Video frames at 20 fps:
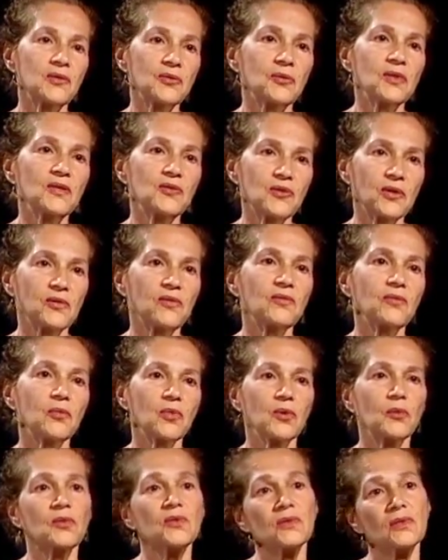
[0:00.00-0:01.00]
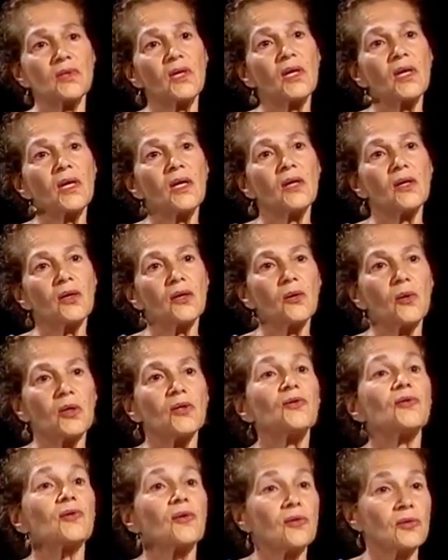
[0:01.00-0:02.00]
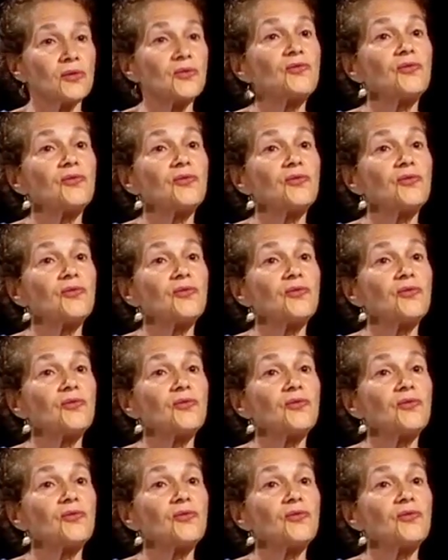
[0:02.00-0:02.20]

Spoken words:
to each other what your goals